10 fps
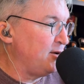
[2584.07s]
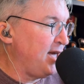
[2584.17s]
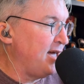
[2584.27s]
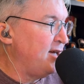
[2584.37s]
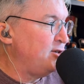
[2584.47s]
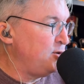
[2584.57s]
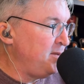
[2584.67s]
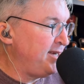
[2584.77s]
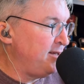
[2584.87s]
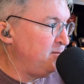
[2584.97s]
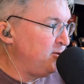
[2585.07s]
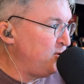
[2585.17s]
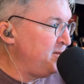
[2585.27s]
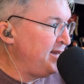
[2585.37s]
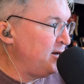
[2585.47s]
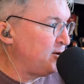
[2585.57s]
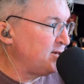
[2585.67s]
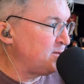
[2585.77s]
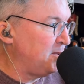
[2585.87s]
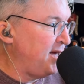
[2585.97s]
okay, two me- two mediocre
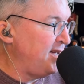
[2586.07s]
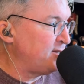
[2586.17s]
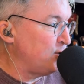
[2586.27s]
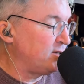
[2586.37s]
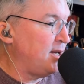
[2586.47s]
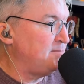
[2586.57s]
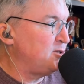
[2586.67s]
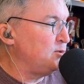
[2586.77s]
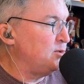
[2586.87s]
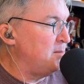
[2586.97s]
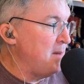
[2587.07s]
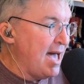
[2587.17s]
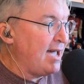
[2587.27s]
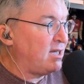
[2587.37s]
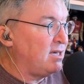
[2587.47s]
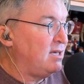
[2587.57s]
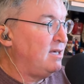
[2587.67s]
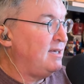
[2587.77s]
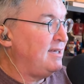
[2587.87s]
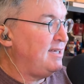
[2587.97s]
displays hooked up to a Mac
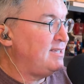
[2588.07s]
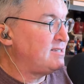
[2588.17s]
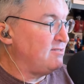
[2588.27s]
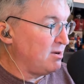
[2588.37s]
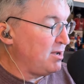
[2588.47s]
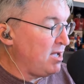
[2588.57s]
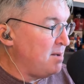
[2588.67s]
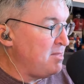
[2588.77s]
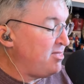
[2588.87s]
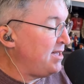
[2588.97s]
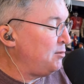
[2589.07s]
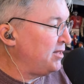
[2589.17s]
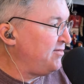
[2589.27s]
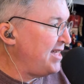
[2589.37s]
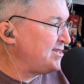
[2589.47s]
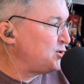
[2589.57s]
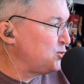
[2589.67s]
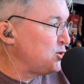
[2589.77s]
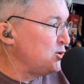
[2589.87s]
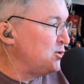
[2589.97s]
is a very common thing. Well, if that's
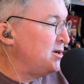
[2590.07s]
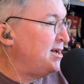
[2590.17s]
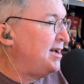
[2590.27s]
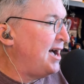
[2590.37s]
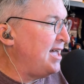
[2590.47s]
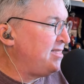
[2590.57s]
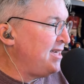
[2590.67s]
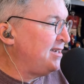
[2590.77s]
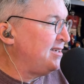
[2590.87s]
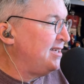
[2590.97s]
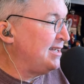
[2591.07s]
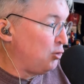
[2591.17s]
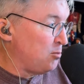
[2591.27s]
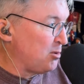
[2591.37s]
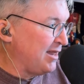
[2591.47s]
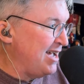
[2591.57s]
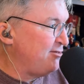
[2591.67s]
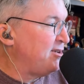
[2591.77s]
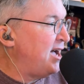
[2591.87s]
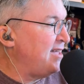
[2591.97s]
true, I think in corporate
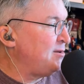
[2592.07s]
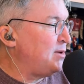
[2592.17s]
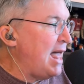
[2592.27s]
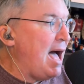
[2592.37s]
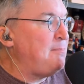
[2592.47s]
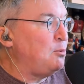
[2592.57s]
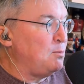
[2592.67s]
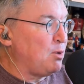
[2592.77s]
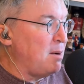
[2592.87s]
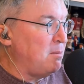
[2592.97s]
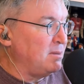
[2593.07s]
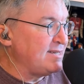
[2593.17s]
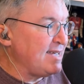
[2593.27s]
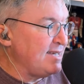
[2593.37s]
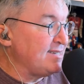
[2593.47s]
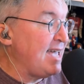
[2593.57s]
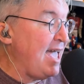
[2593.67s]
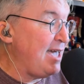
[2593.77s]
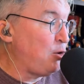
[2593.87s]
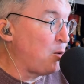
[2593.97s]
life, I think what Apple would probably say is,
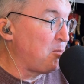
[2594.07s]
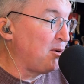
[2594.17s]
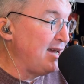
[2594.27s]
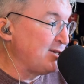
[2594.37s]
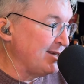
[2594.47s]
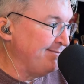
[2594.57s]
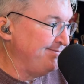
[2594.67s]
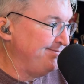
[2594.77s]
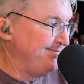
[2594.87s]
"Hey, corporation,